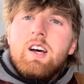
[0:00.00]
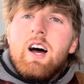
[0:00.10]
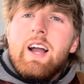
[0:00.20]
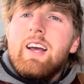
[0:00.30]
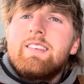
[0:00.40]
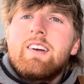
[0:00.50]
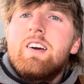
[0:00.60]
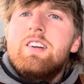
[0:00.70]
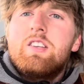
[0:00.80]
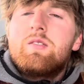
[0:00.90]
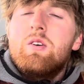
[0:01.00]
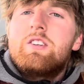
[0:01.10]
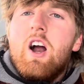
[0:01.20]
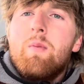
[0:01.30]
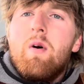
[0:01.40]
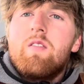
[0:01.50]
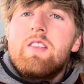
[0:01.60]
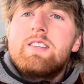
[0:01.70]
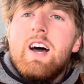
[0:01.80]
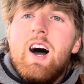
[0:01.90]
I guess I could have just threw a tarp over
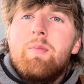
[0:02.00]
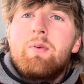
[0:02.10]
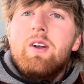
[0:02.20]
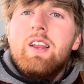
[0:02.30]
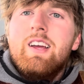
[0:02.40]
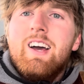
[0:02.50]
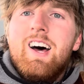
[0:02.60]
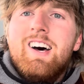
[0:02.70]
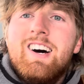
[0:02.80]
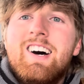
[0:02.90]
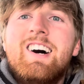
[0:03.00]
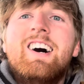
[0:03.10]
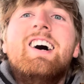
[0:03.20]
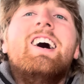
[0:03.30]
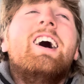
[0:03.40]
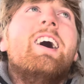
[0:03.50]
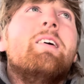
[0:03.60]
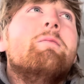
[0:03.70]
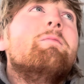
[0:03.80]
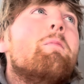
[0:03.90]
the top, really.
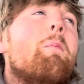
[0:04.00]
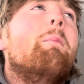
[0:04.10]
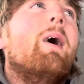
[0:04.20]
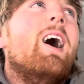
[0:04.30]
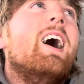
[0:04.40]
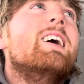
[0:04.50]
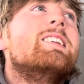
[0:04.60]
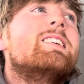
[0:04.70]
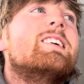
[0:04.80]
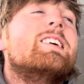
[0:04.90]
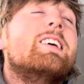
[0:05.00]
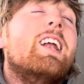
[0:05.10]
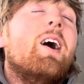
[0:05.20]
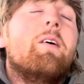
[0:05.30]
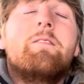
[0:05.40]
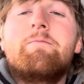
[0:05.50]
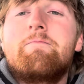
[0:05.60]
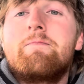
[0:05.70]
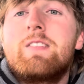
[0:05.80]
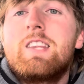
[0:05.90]
But you know,
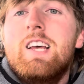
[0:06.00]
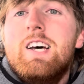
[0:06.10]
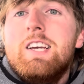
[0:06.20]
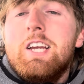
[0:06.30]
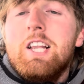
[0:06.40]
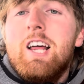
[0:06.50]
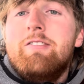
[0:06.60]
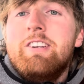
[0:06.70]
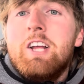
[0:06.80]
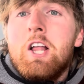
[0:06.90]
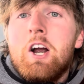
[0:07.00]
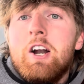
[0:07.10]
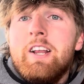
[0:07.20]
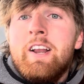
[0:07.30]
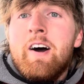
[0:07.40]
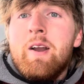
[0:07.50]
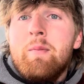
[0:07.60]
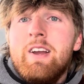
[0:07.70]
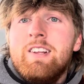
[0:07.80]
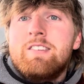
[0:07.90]
you live and you learn, you know what I
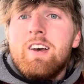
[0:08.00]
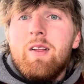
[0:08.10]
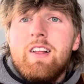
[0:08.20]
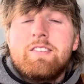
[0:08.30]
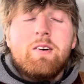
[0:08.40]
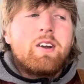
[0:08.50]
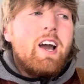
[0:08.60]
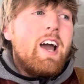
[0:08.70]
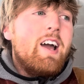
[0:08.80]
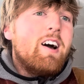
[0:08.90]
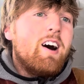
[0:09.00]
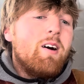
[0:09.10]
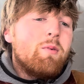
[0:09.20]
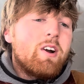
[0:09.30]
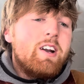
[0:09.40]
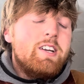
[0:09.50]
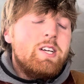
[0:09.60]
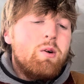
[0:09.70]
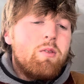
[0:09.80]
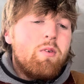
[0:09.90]
mean? So that's okay. We're gonna
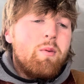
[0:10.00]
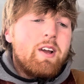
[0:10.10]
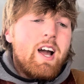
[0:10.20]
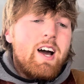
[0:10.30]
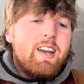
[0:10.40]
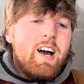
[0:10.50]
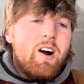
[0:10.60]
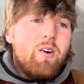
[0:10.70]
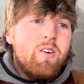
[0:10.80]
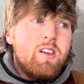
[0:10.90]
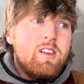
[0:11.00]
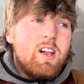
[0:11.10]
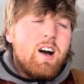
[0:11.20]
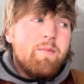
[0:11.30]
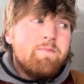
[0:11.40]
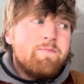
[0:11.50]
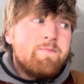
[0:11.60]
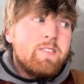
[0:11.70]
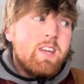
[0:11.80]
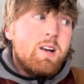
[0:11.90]
do with what we got now. And
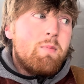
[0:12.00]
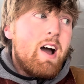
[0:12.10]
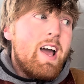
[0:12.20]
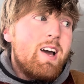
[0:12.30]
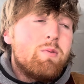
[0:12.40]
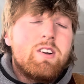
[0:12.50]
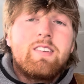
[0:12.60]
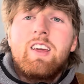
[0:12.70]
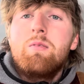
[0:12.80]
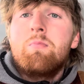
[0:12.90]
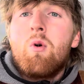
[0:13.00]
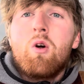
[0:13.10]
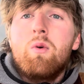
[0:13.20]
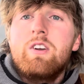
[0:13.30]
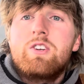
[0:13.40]
in my head, we're just keeping more wood